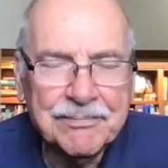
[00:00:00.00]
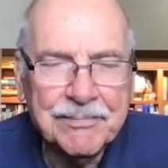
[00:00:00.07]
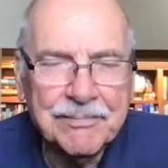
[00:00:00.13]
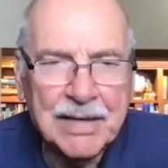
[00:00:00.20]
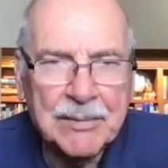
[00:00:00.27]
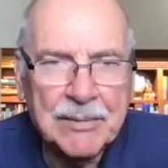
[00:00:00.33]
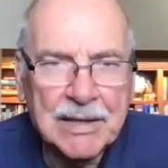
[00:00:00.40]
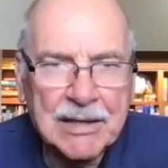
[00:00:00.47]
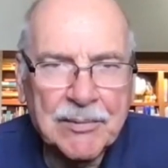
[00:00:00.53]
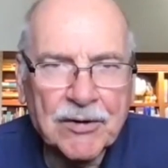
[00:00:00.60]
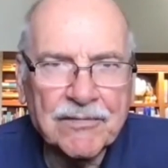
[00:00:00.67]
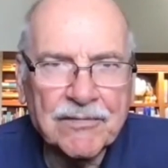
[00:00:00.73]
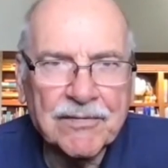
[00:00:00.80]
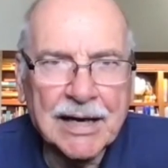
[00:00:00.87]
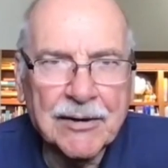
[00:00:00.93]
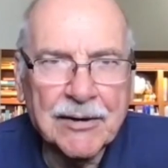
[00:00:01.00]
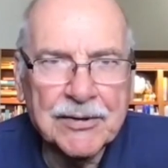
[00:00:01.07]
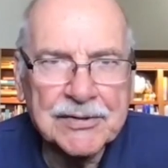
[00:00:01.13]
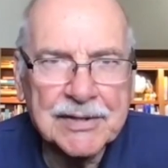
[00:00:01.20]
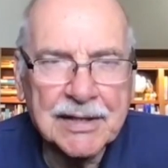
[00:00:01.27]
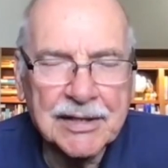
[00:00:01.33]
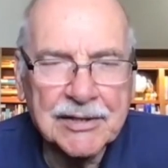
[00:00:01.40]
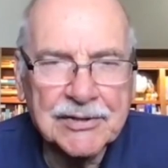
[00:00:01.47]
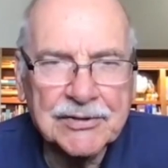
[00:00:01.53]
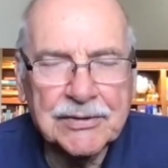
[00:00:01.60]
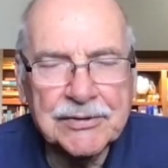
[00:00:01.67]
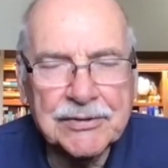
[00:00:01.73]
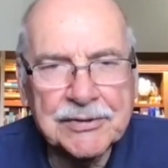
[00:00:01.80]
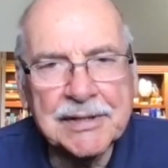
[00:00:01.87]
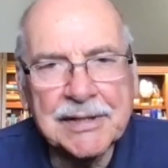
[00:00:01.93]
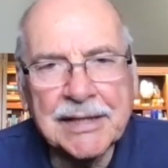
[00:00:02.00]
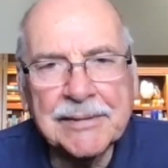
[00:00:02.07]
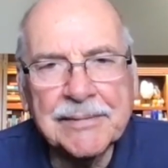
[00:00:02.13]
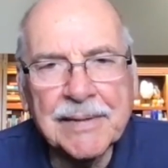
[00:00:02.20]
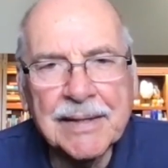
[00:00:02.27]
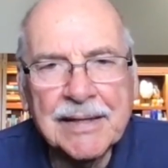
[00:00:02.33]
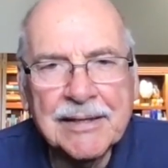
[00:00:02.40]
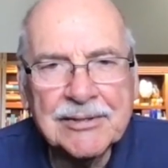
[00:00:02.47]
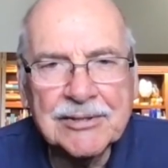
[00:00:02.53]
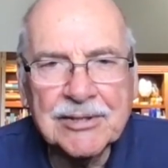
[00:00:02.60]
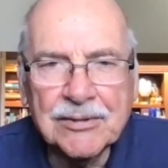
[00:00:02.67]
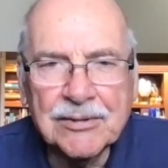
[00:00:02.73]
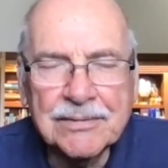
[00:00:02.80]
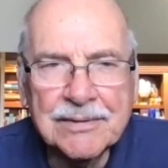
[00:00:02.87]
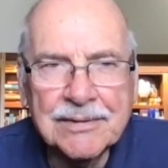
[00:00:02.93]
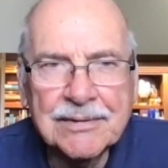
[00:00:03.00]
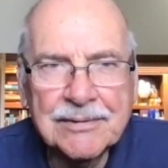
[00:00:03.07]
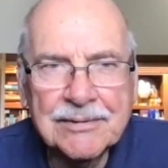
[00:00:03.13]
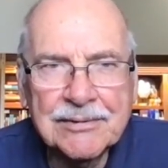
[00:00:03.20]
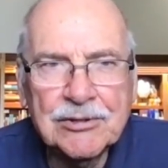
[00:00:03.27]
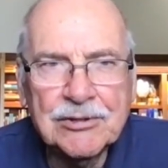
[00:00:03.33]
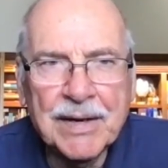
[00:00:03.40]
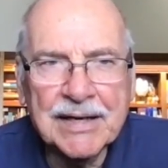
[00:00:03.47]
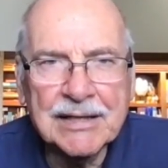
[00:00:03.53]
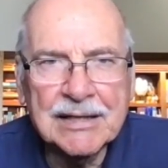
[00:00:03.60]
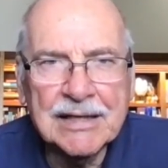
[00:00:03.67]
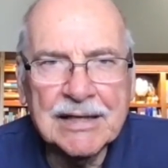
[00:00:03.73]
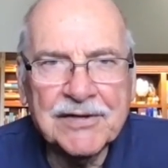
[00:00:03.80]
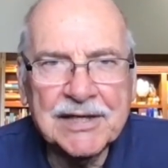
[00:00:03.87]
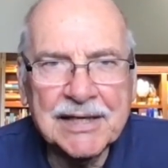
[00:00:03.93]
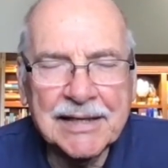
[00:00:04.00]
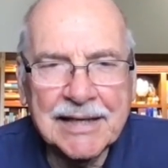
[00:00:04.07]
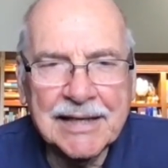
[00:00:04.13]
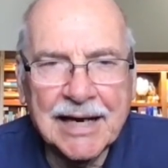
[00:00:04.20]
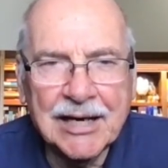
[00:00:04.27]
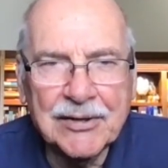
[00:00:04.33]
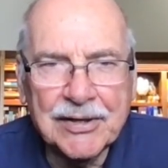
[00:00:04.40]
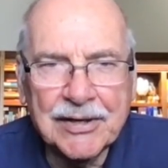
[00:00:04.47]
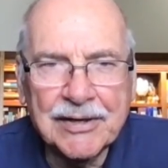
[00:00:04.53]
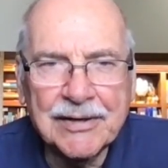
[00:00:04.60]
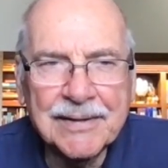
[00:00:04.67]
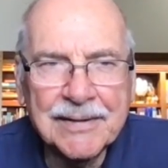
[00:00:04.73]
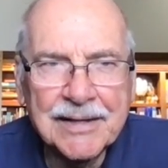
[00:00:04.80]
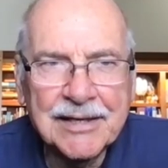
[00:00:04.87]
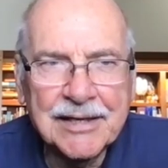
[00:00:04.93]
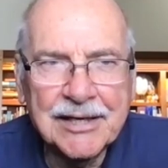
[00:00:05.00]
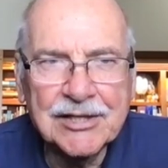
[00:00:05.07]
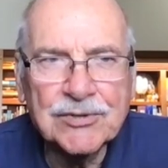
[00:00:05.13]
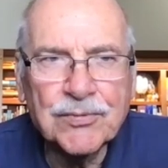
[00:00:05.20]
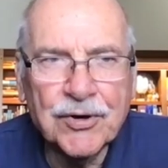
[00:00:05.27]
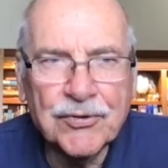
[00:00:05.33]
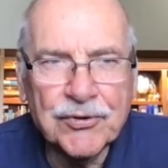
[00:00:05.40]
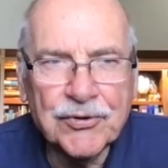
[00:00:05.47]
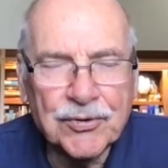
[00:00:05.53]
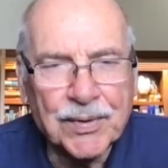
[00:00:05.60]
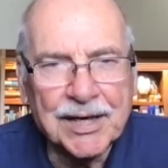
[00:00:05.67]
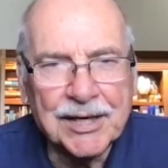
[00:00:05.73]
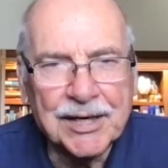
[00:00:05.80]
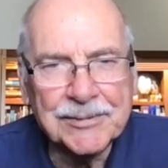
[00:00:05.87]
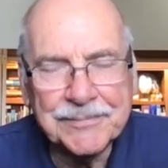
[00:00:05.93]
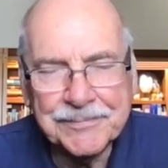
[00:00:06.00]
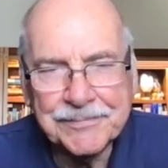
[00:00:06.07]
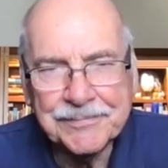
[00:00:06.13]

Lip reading: many, many more flowers than I showed you today. So do make an effort to get down there. It's worth your while.